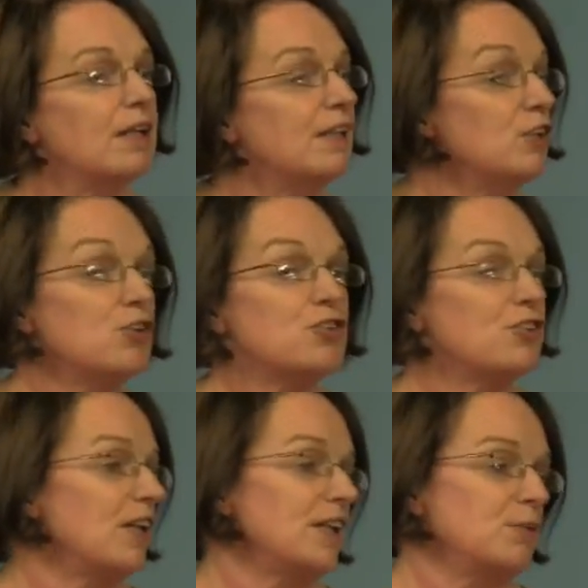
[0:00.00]
he
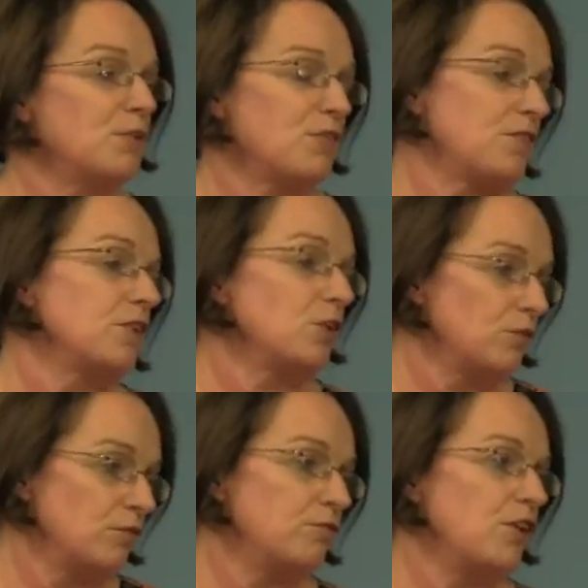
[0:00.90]
looked like he was, you know,
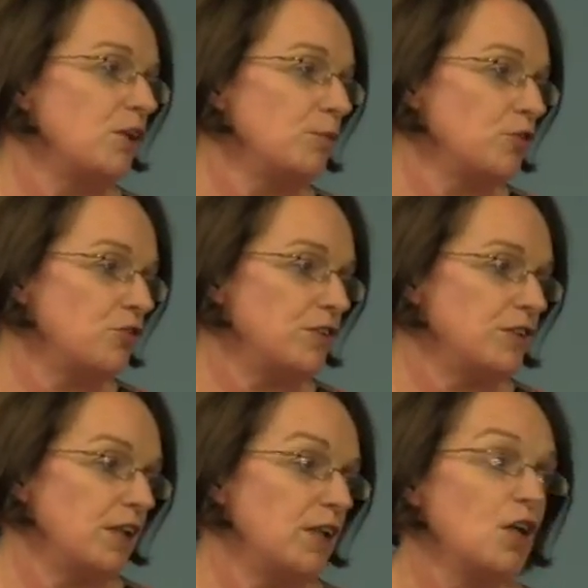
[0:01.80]
very much
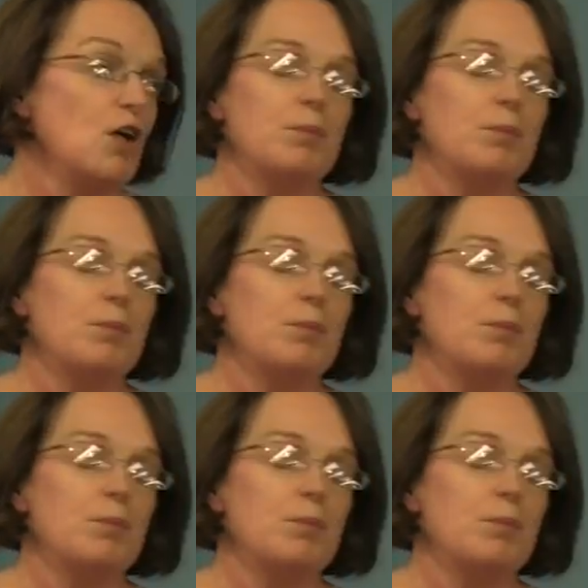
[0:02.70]
fitting in,